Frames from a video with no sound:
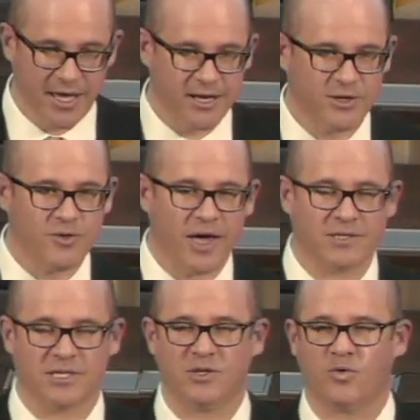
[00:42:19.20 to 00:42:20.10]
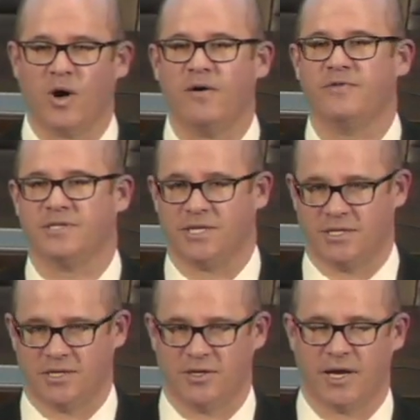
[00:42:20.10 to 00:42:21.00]
In a 2012
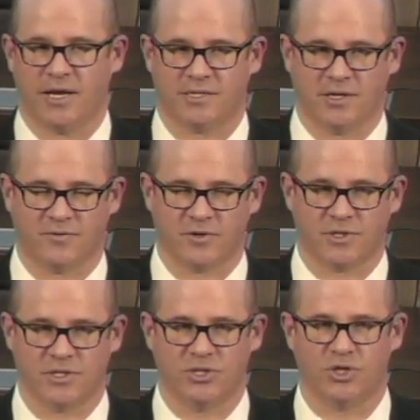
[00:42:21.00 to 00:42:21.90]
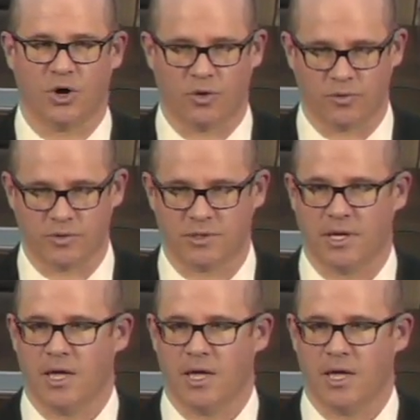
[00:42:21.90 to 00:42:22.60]
decision, United States versus Jones,